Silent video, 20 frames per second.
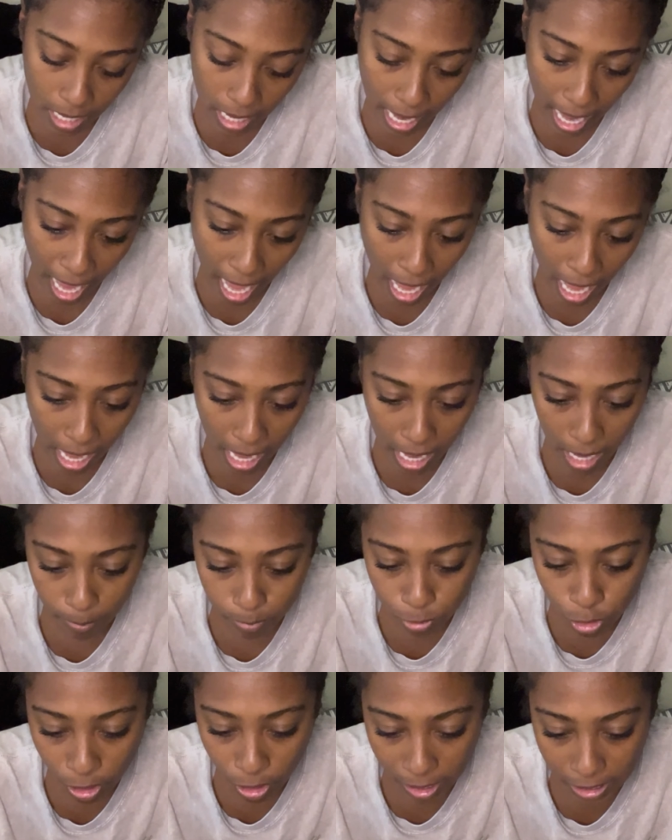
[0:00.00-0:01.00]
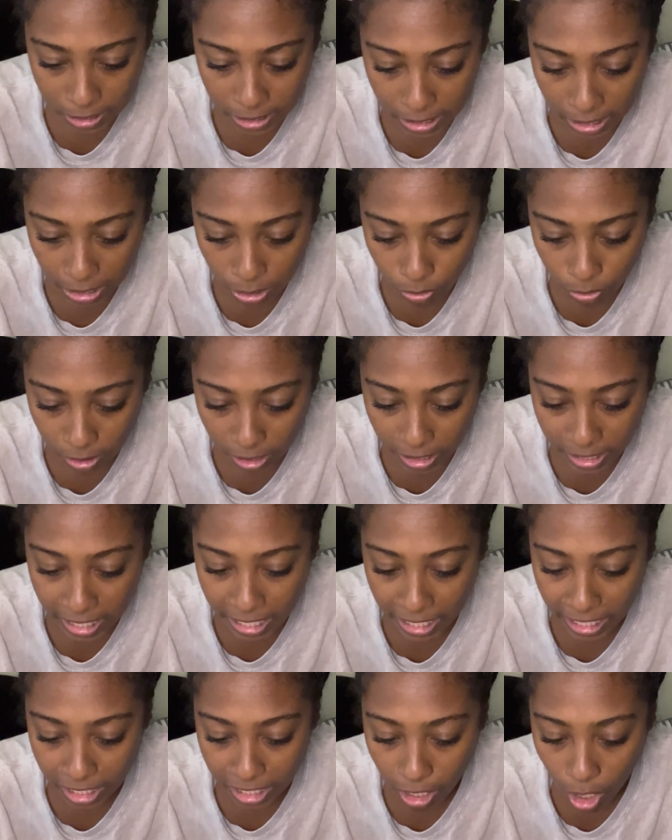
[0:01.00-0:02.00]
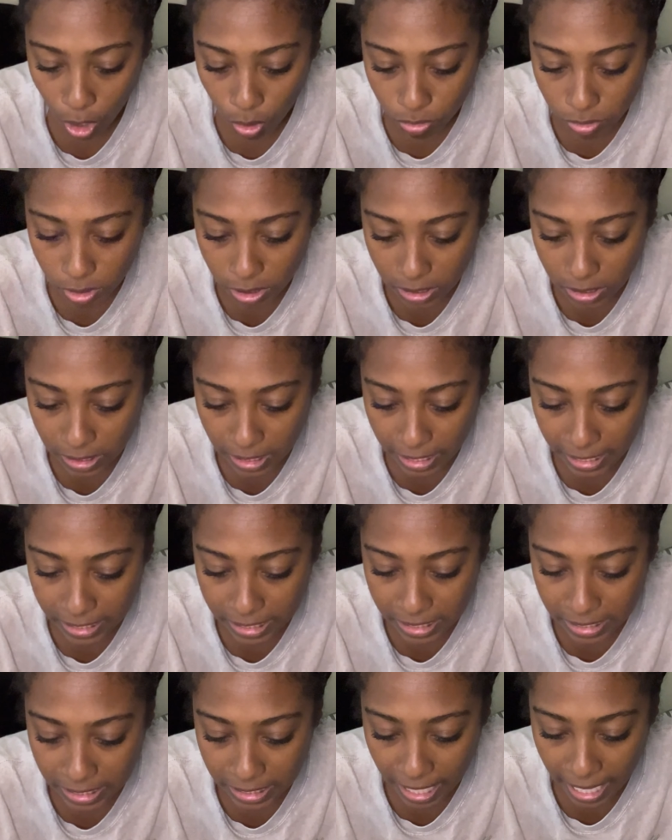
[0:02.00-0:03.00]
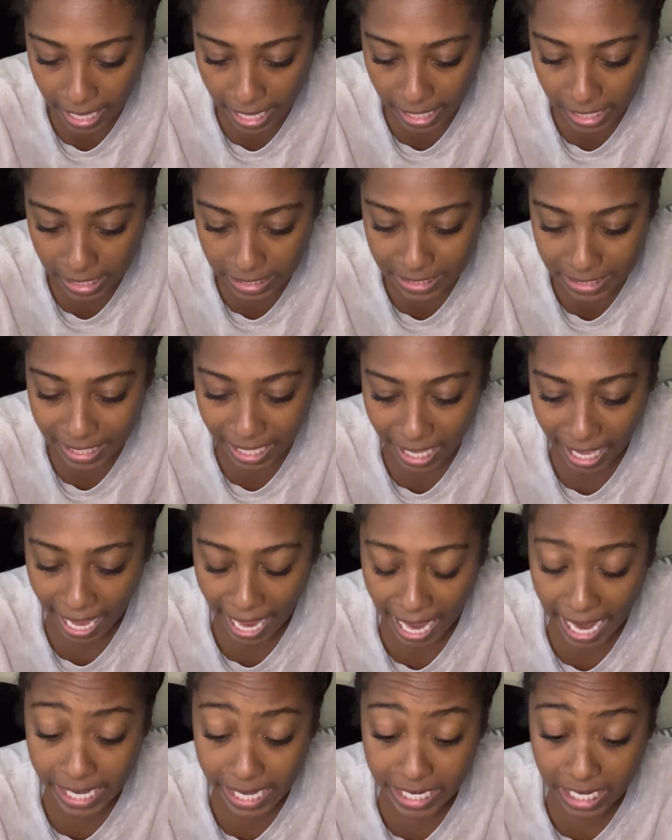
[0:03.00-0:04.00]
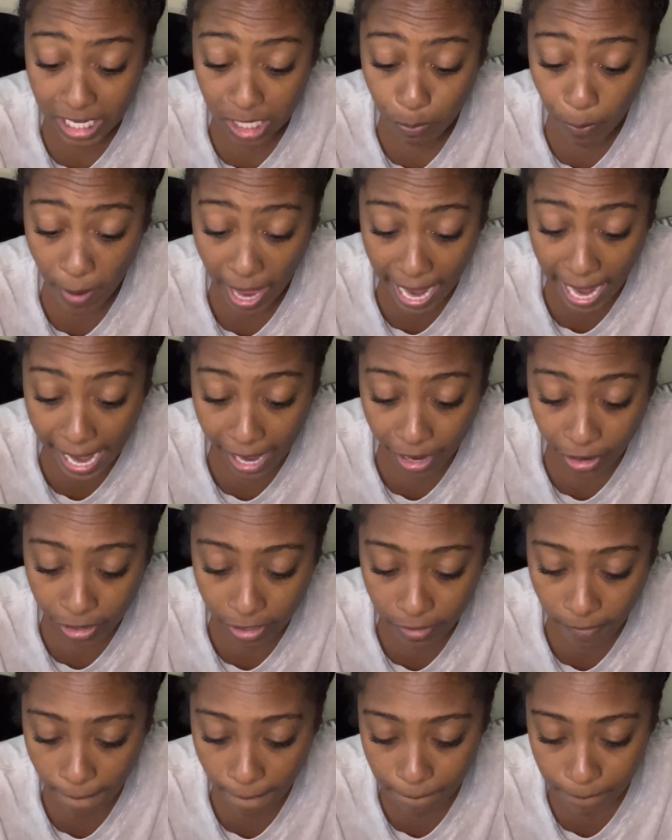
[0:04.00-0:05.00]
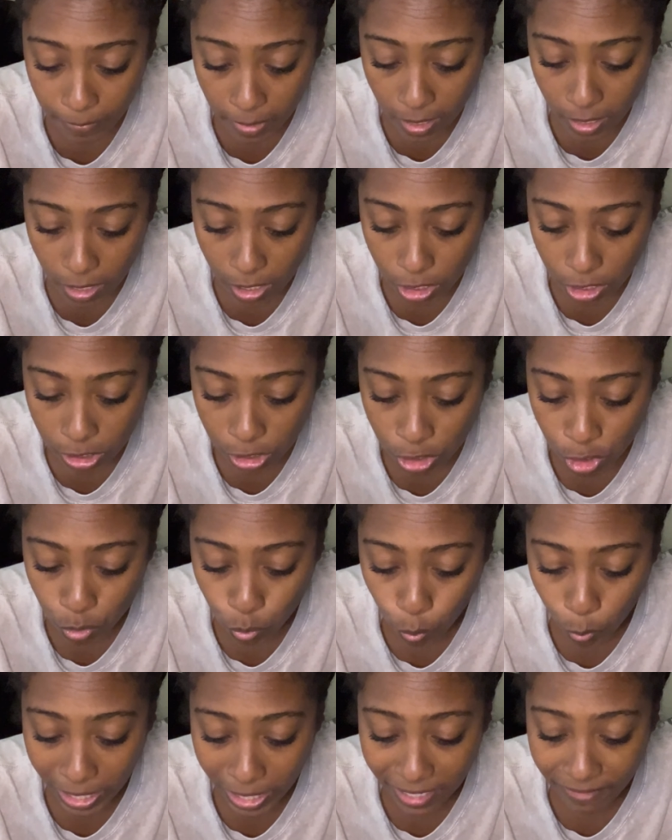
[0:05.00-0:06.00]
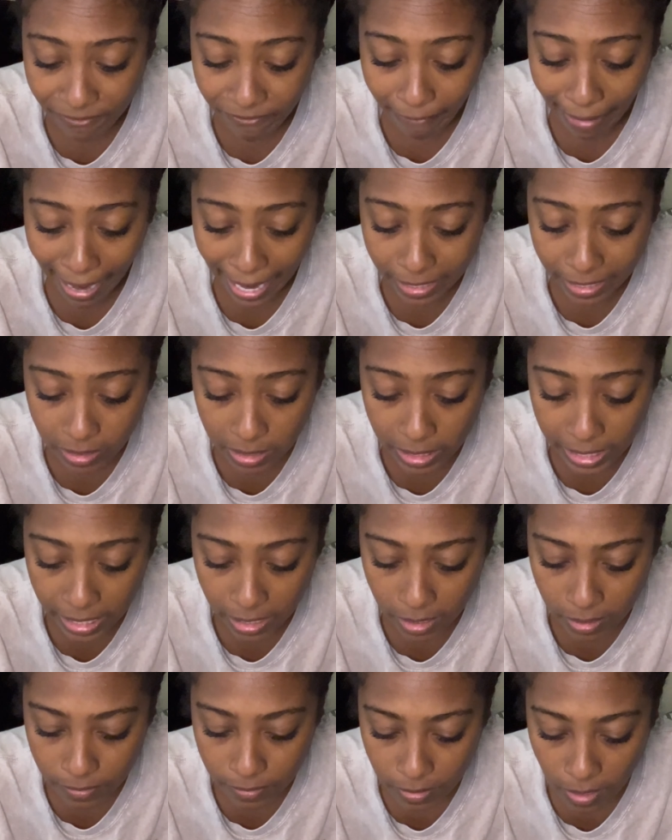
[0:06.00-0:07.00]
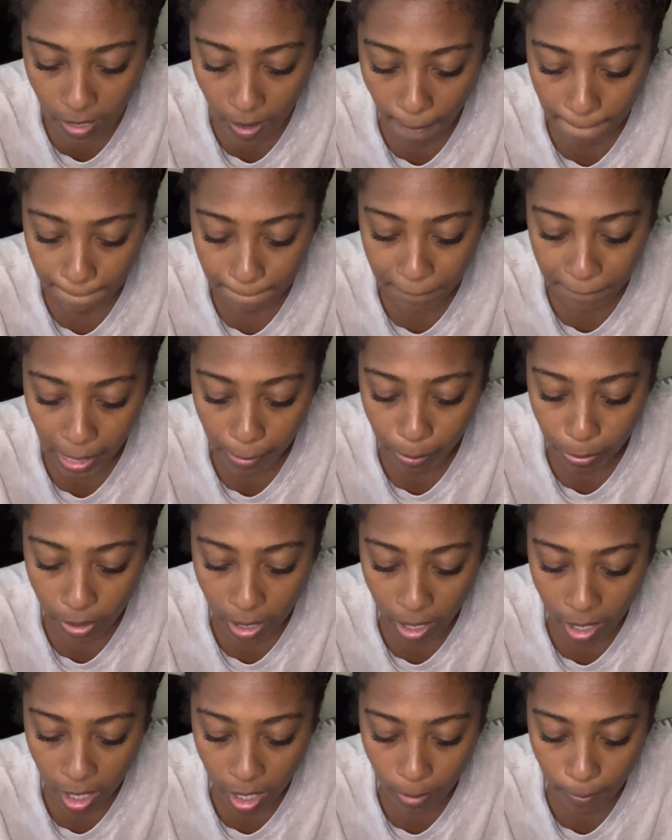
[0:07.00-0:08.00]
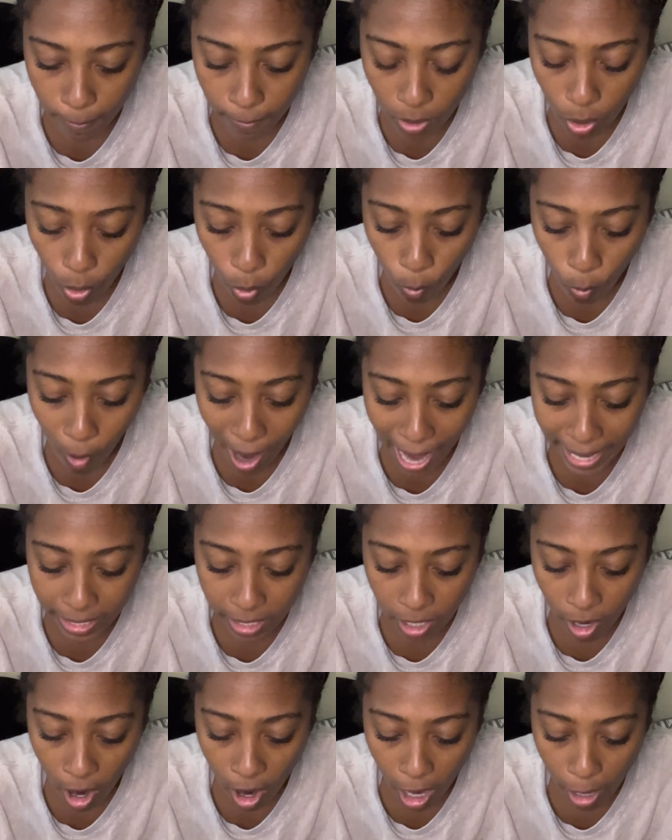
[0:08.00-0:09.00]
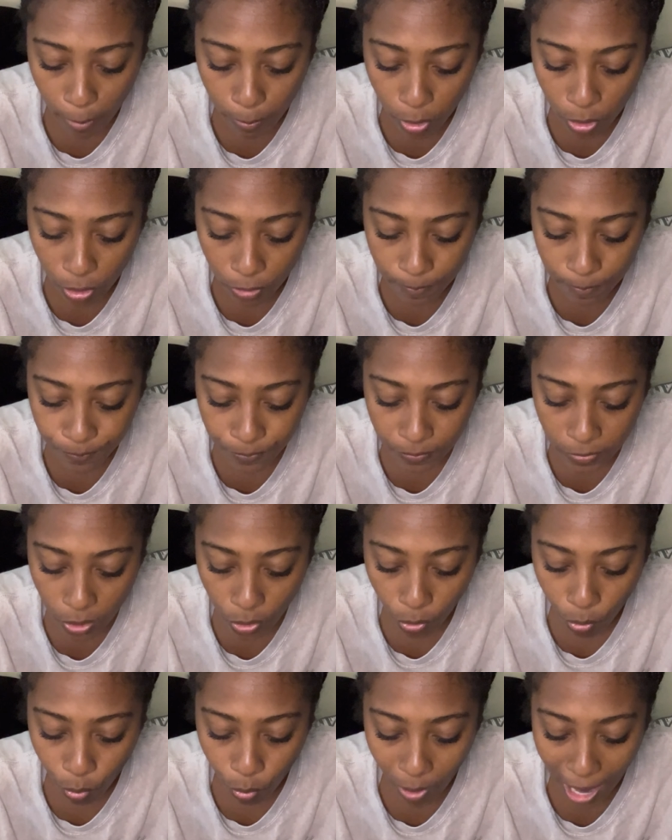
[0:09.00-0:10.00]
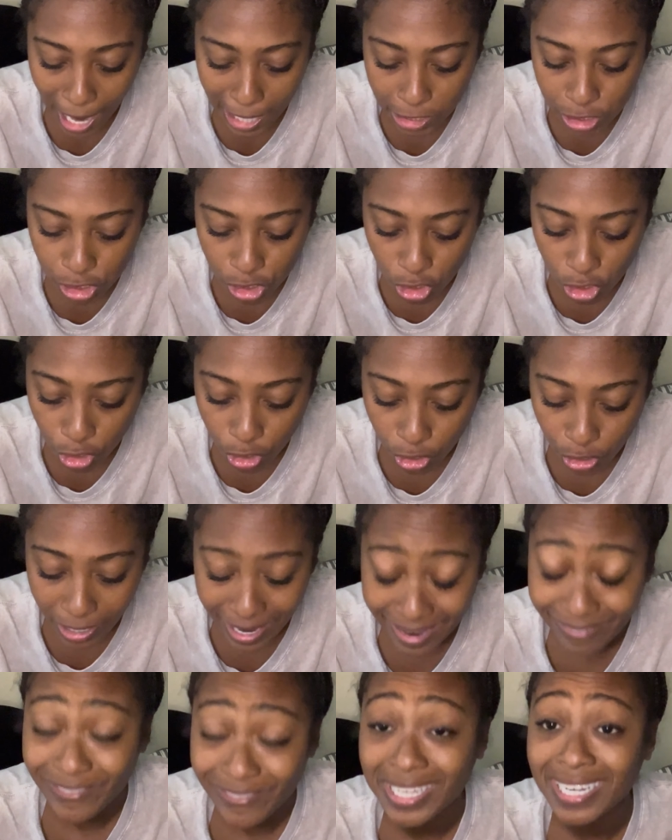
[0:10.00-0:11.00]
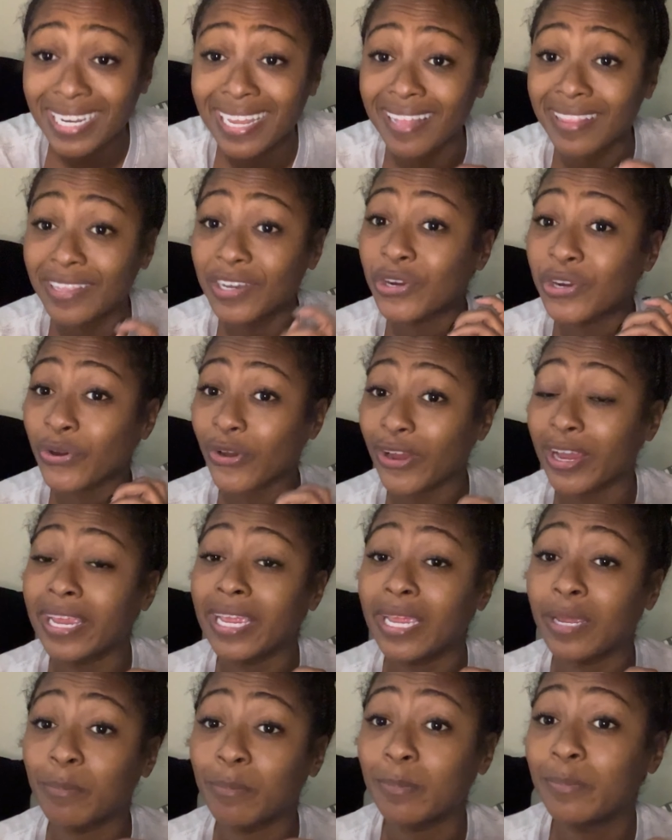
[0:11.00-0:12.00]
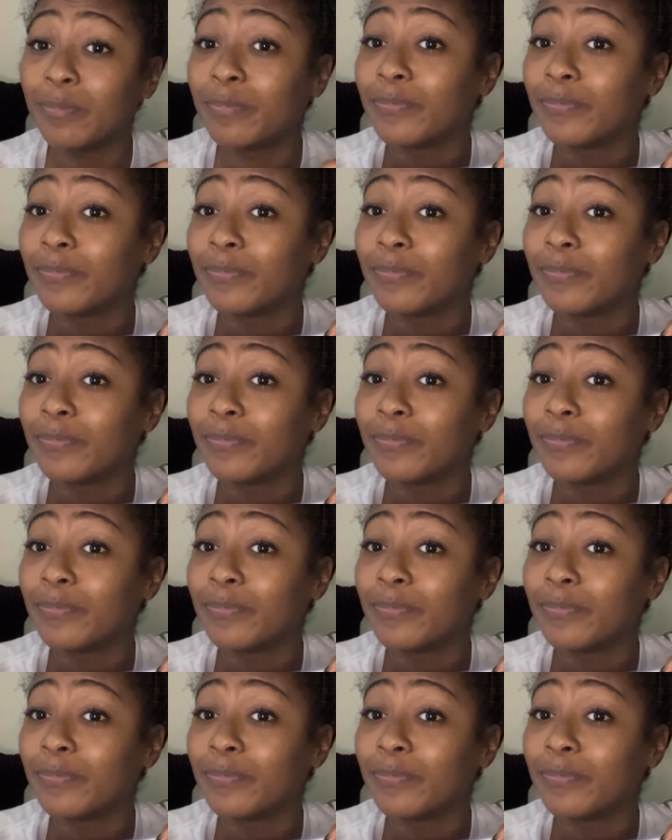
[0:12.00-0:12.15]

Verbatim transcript: I'm trying to see the keynotes. It says candied pear, sweet violet, bubblegum, white caramel, rock sugar, and vanilla cream.